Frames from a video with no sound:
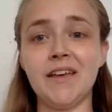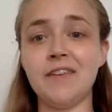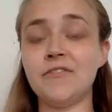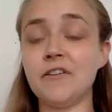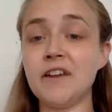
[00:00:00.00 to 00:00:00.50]

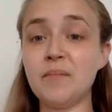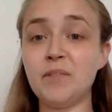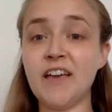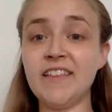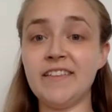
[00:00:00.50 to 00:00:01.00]
If you're in a
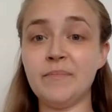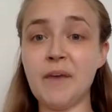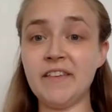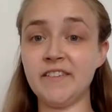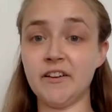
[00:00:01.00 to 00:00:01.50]
play that's
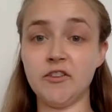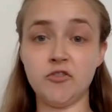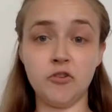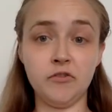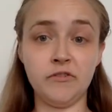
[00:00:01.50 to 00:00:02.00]
based on a
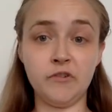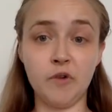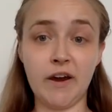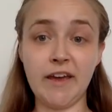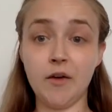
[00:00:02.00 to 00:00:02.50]
true
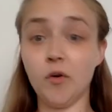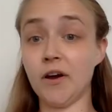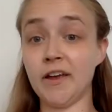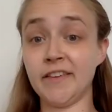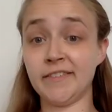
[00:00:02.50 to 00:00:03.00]
story or
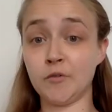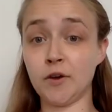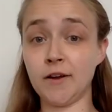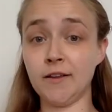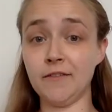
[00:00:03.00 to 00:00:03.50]
a
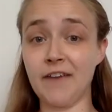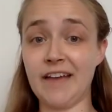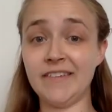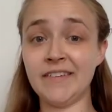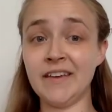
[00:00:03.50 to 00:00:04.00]
historical
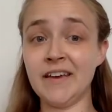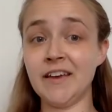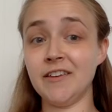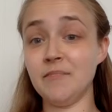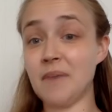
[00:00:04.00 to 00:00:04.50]
event,
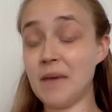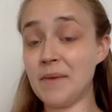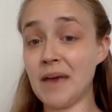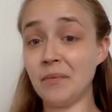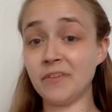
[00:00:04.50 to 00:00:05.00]
you may
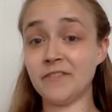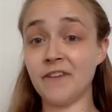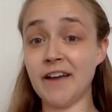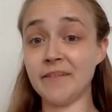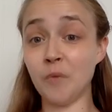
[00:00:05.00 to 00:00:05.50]
be able to
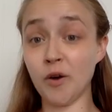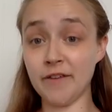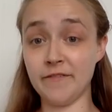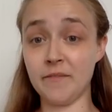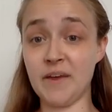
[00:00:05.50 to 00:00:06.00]
find more
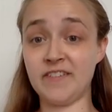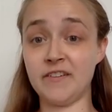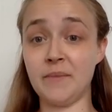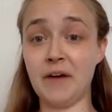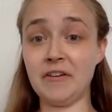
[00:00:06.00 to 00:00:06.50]

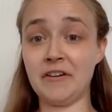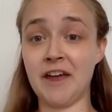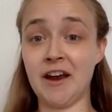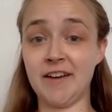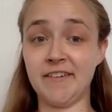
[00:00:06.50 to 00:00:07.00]
information about your
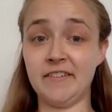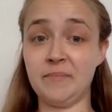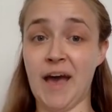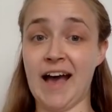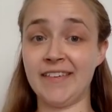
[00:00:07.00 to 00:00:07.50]
character's
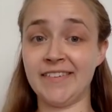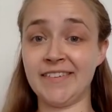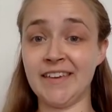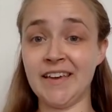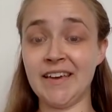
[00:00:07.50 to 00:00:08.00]

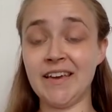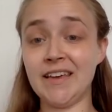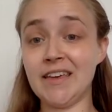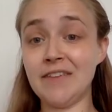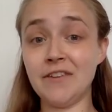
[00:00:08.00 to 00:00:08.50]
past.
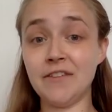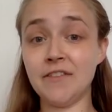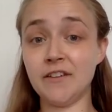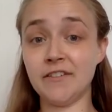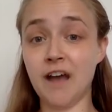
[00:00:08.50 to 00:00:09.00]
Even if
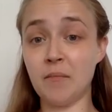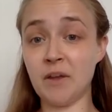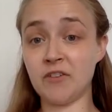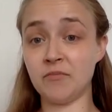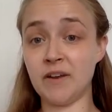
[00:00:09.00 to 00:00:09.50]
there's not
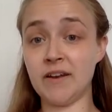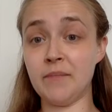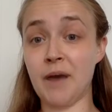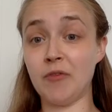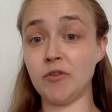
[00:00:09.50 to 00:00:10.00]
much written
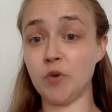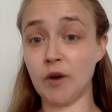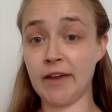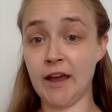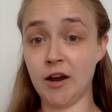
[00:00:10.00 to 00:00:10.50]
about
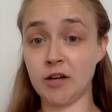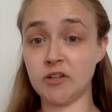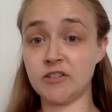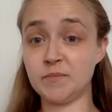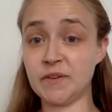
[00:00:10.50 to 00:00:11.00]
your
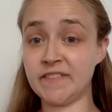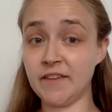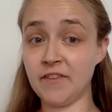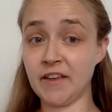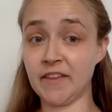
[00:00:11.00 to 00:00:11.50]
character
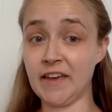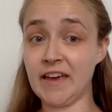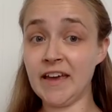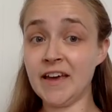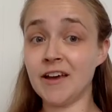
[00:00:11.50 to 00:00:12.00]

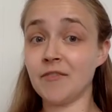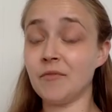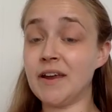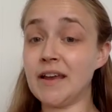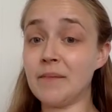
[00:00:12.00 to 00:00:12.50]
specifically,
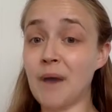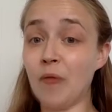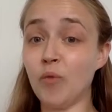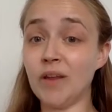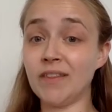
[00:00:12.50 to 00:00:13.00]
reading
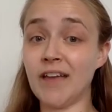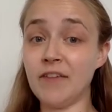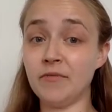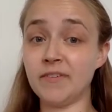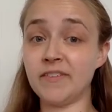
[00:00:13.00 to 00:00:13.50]
about what
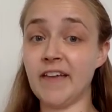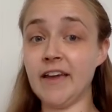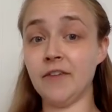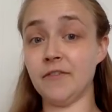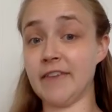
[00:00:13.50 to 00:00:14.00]
life was
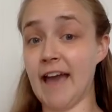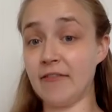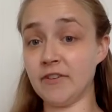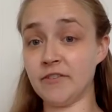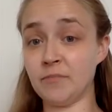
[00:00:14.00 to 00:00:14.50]
like for the
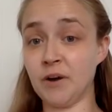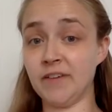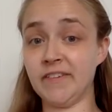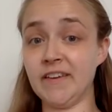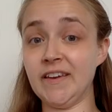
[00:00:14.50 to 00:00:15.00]
average
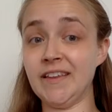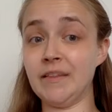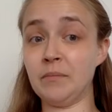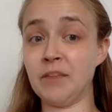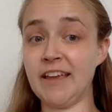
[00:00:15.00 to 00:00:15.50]
person in
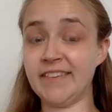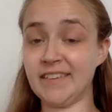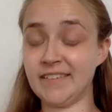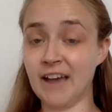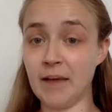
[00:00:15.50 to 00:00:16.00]
the place
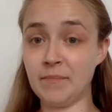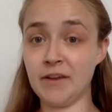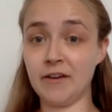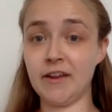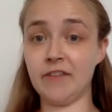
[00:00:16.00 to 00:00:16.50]
and time
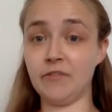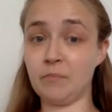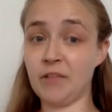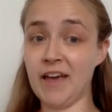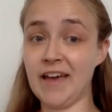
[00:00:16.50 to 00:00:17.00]
period of the
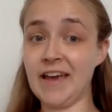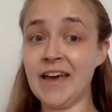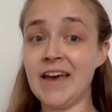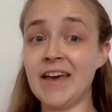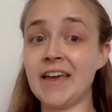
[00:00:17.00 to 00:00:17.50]
play
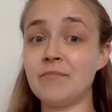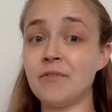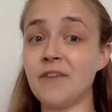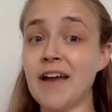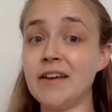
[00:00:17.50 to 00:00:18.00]
can
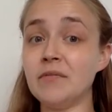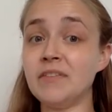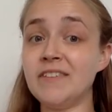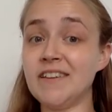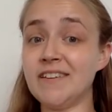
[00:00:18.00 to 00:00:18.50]
provide you
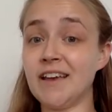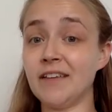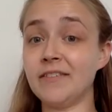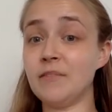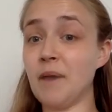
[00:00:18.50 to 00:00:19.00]
with
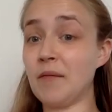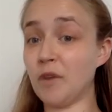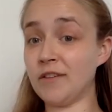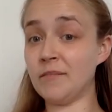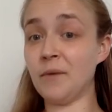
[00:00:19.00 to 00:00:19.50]
details you might
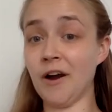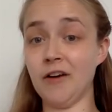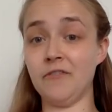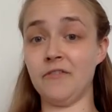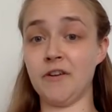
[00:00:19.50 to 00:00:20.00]
want to
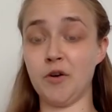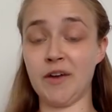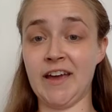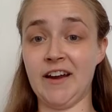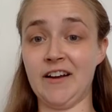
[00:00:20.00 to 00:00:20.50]
borrow for your
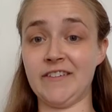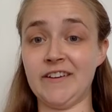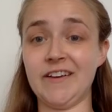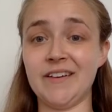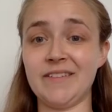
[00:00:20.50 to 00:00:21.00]
character.